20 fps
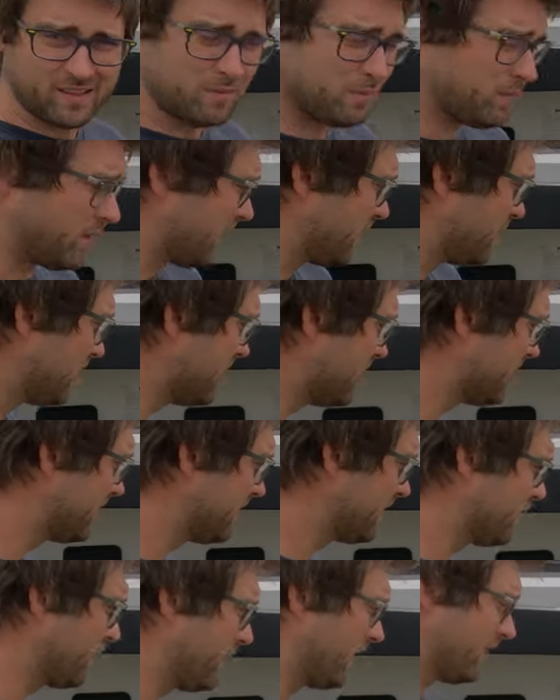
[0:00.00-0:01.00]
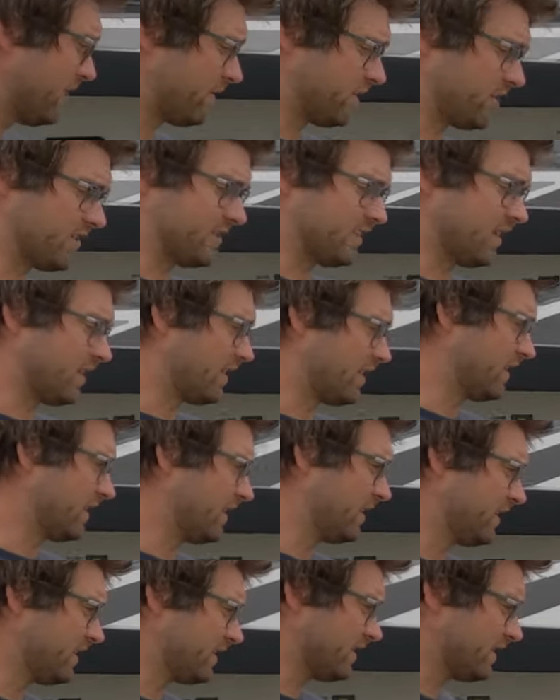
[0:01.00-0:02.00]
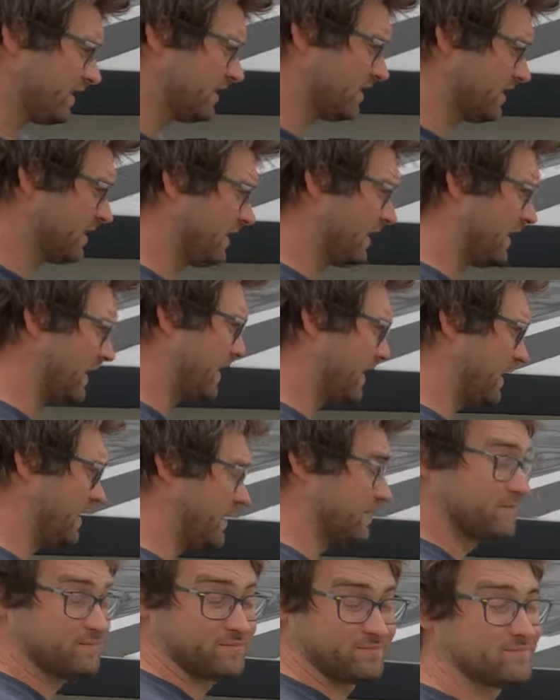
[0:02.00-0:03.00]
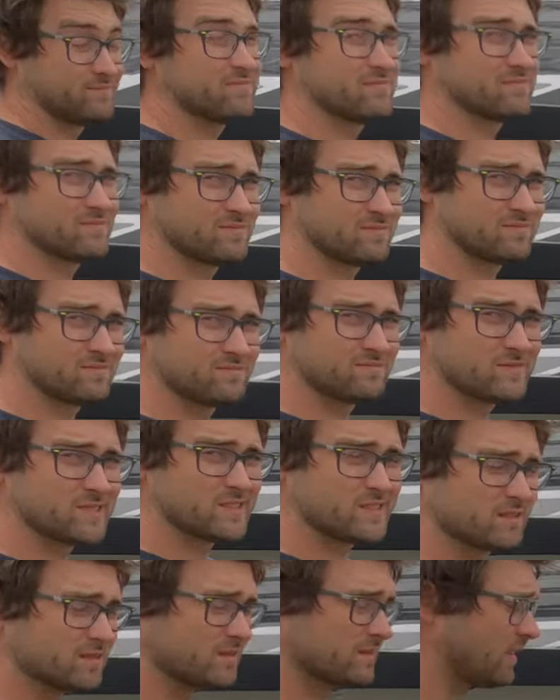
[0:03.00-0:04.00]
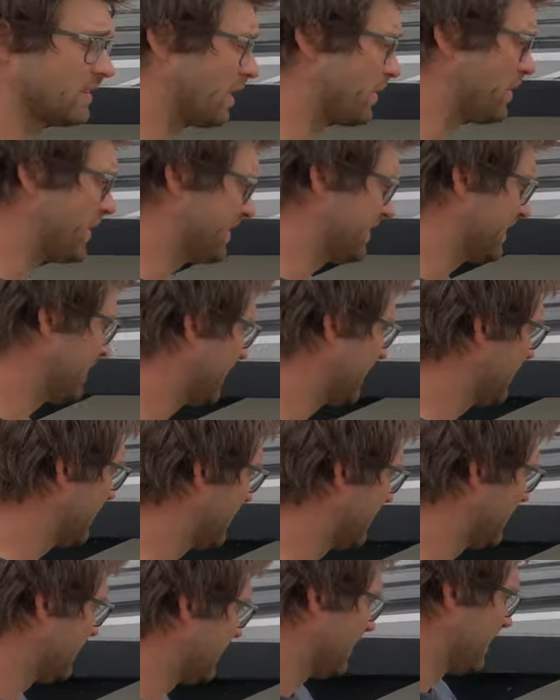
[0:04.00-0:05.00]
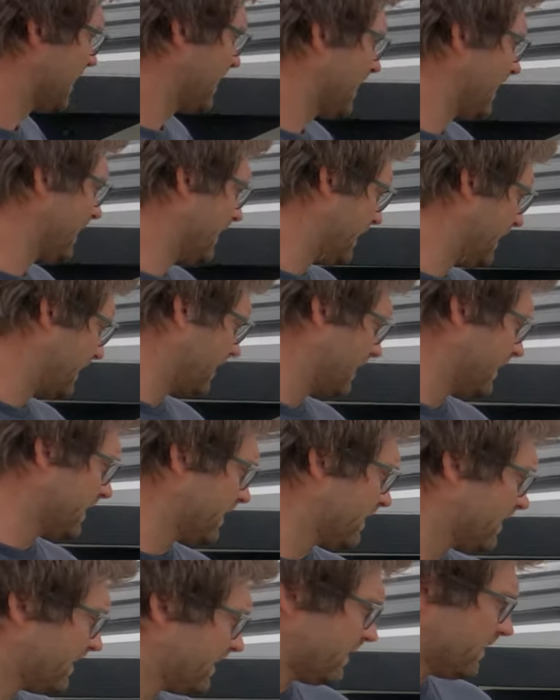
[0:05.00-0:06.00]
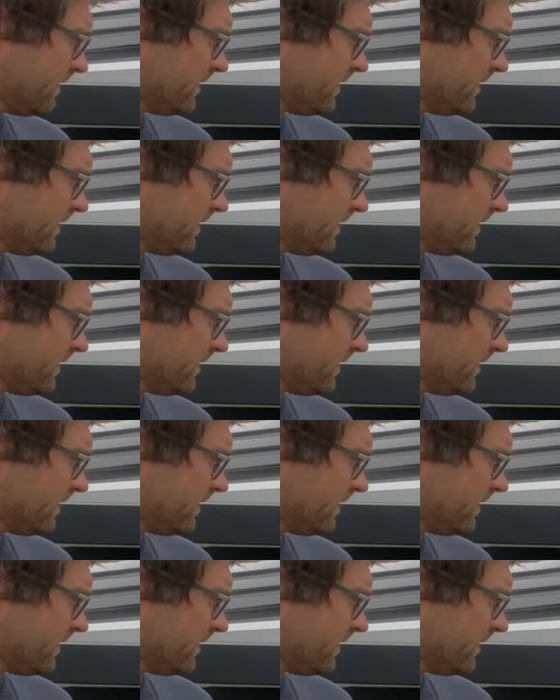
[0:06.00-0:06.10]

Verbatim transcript: compartment. We have our Starlink here. Uh, amazing. Uh,